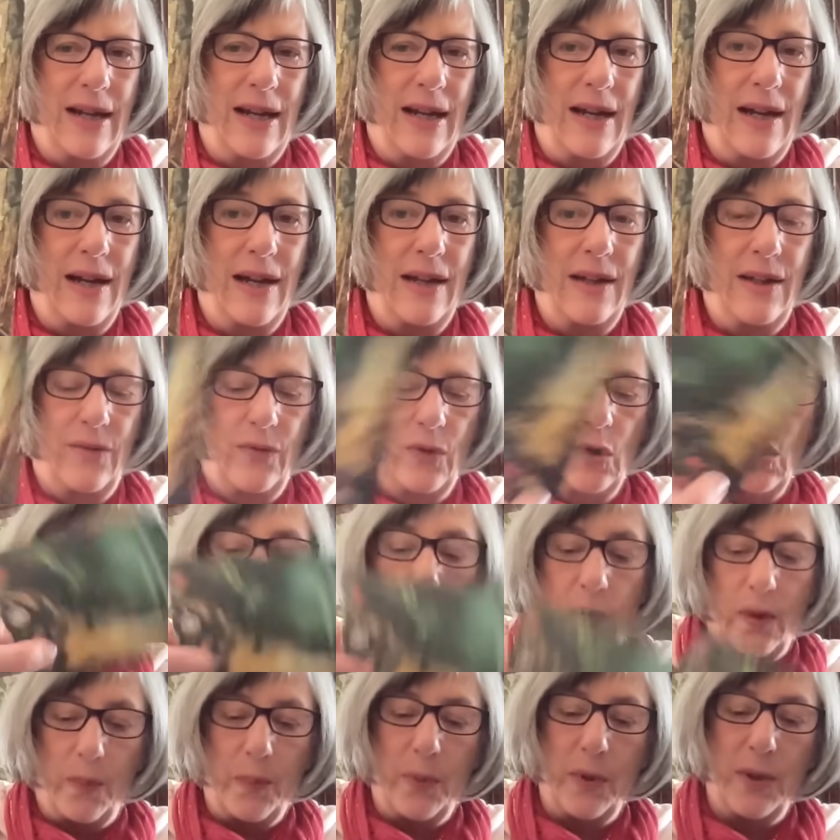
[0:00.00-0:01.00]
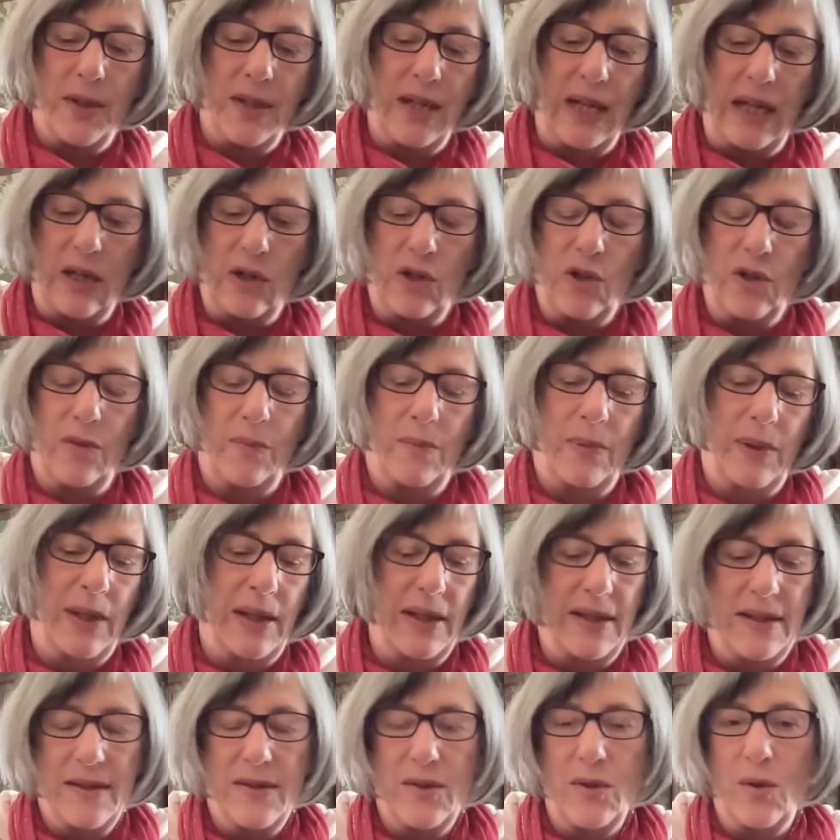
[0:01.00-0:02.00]
Uh, you've got the protection.
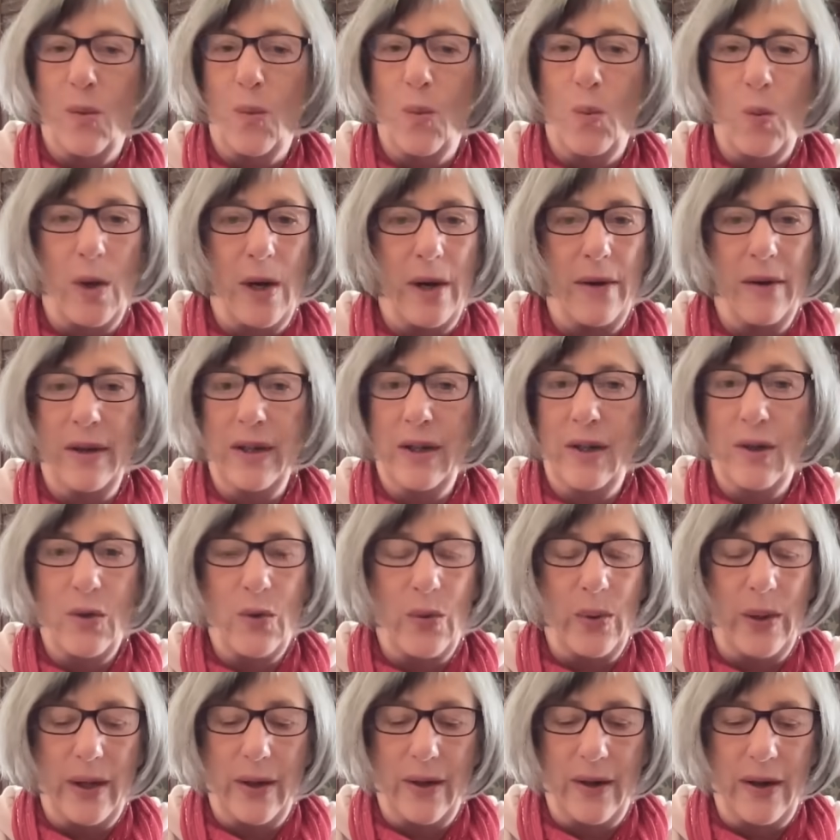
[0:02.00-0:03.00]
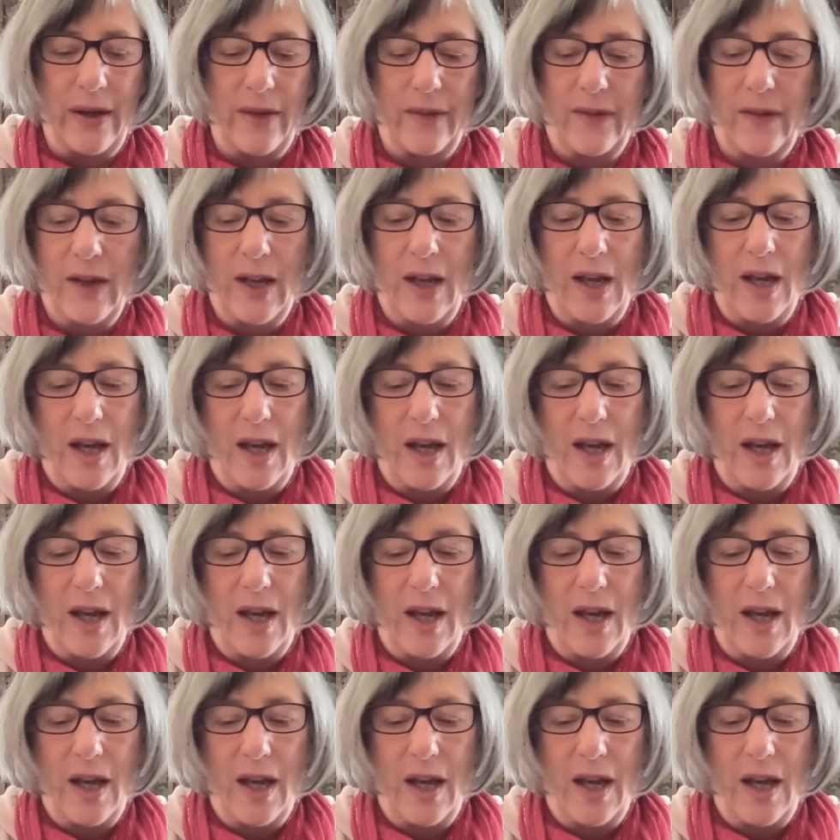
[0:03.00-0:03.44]
Please stop worrying, Aquarius.